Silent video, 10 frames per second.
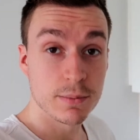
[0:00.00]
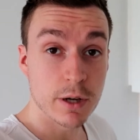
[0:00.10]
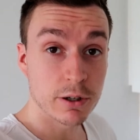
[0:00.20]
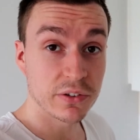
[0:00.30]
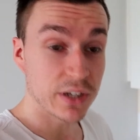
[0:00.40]

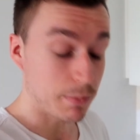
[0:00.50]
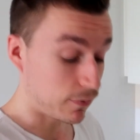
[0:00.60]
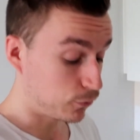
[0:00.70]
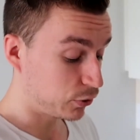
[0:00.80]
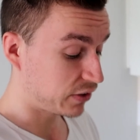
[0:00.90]
down inside
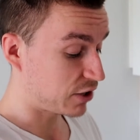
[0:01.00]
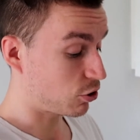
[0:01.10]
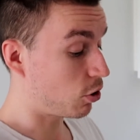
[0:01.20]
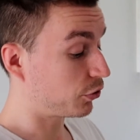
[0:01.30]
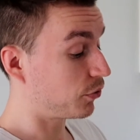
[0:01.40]
my food stash,
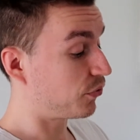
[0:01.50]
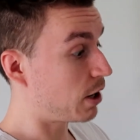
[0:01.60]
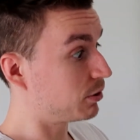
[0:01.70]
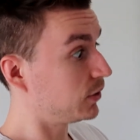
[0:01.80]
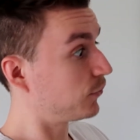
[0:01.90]
I also
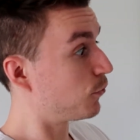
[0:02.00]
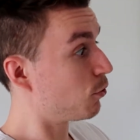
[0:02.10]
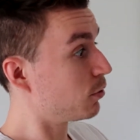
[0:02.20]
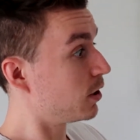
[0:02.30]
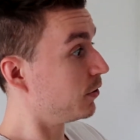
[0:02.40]
found these
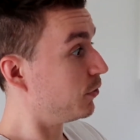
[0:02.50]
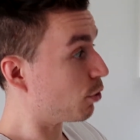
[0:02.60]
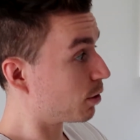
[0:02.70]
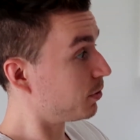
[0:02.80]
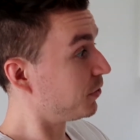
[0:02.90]
4
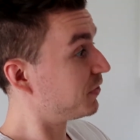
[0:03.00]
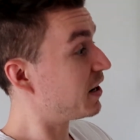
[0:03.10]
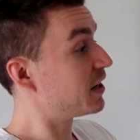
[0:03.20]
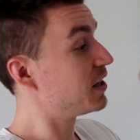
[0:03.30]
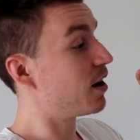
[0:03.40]
adorable
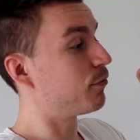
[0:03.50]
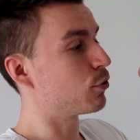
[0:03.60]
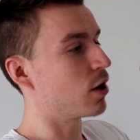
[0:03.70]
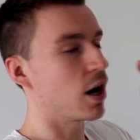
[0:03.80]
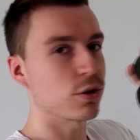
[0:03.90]
tiny
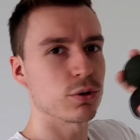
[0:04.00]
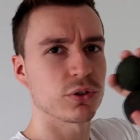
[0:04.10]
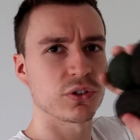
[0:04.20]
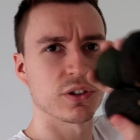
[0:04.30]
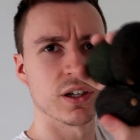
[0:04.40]

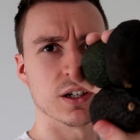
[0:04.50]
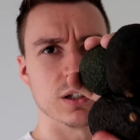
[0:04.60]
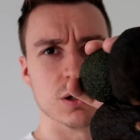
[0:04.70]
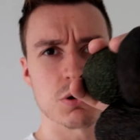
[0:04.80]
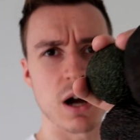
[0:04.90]
avocados.
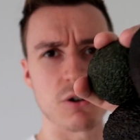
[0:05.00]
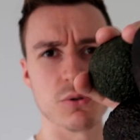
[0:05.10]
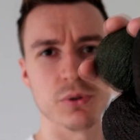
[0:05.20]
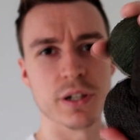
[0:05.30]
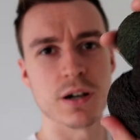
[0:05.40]
Look how
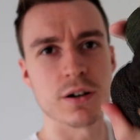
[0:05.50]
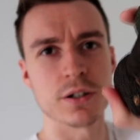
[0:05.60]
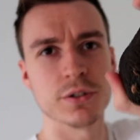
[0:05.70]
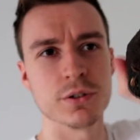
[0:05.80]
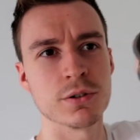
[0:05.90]
cool they
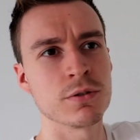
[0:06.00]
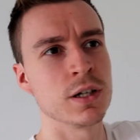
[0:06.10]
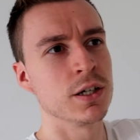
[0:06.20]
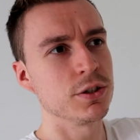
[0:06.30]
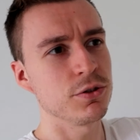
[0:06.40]
are, you know?
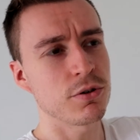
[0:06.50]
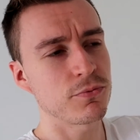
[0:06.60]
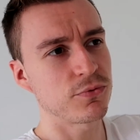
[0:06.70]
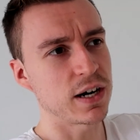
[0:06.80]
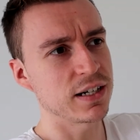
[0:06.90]
You
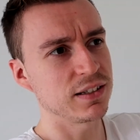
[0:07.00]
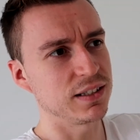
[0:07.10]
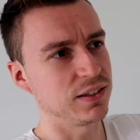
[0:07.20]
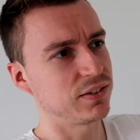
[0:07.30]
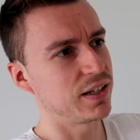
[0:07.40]
don't find
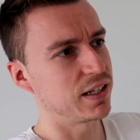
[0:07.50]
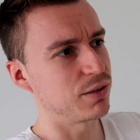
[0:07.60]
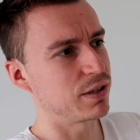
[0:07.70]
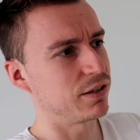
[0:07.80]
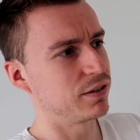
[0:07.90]
these
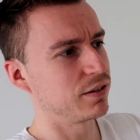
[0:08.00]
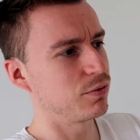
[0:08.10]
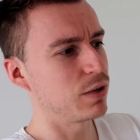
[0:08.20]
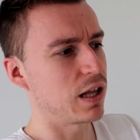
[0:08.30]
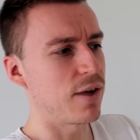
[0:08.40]
anywhere.
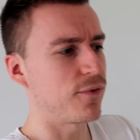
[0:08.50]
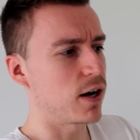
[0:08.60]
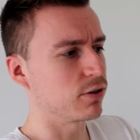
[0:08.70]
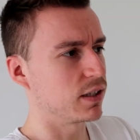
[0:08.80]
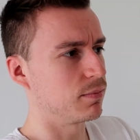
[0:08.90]
Well, I
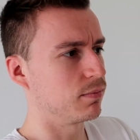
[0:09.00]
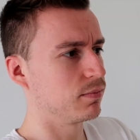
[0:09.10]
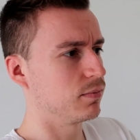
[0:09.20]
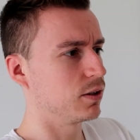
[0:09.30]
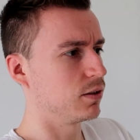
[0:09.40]
found them
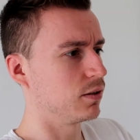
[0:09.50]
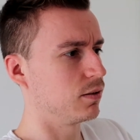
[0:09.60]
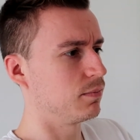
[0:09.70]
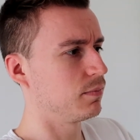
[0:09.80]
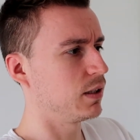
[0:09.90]

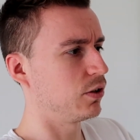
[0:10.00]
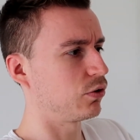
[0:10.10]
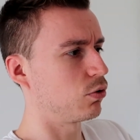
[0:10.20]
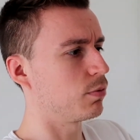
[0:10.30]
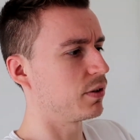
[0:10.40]
in the
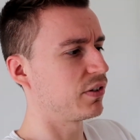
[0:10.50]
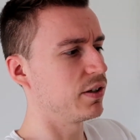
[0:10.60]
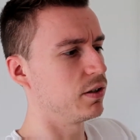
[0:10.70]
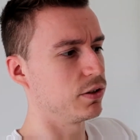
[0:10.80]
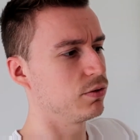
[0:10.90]
store, but
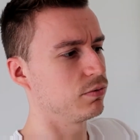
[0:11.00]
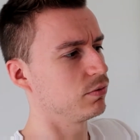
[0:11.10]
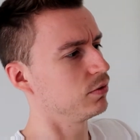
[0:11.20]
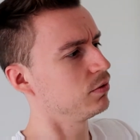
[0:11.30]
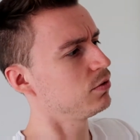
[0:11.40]
still,
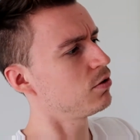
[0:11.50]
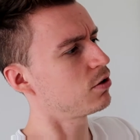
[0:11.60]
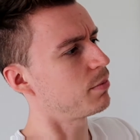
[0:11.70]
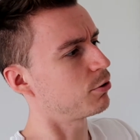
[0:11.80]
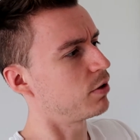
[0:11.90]
you don't
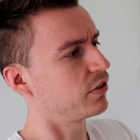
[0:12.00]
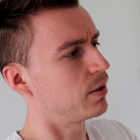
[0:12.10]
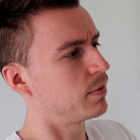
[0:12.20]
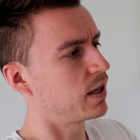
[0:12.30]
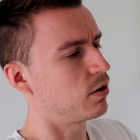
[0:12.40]
come across them that